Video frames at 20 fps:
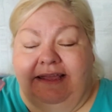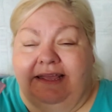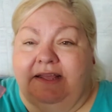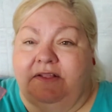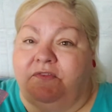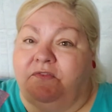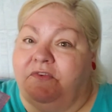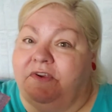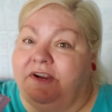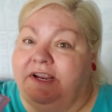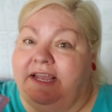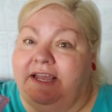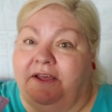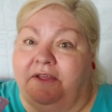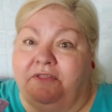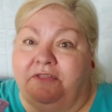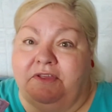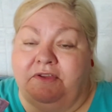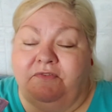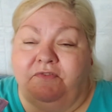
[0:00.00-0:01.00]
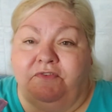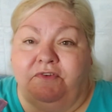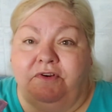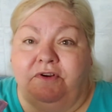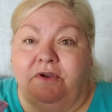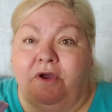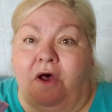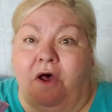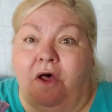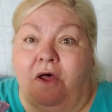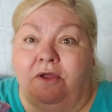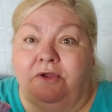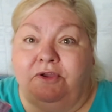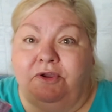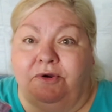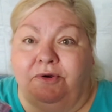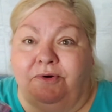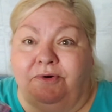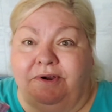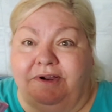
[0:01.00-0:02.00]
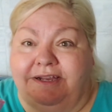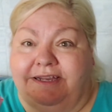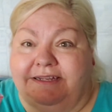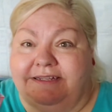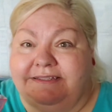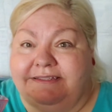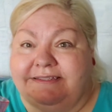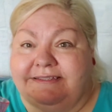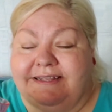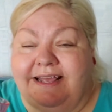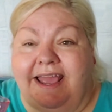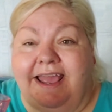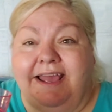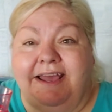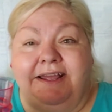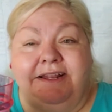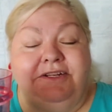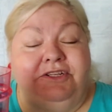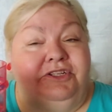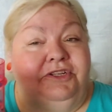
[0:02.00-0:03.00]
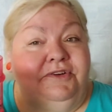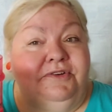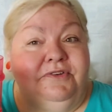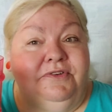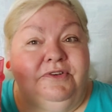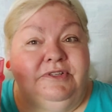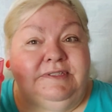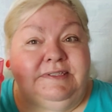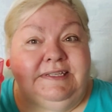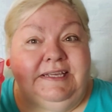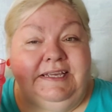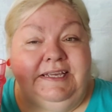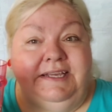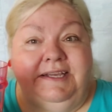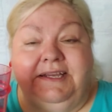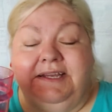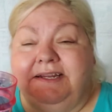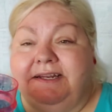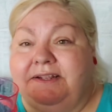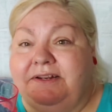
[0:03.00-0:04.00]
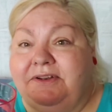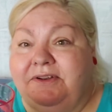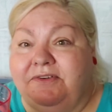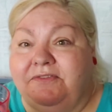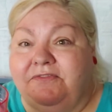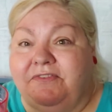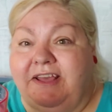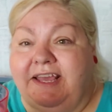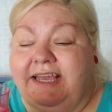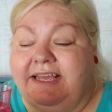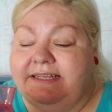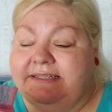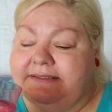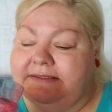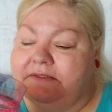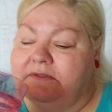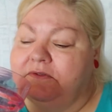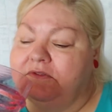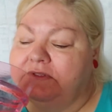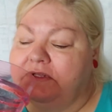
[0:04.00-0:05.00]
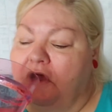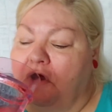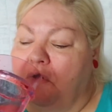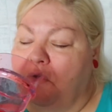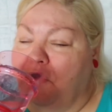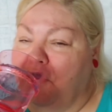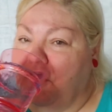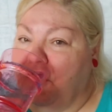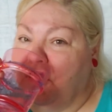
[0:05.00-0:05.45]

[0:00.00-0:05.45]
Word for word: It's very healthy for all your organs and your skin and your face. So,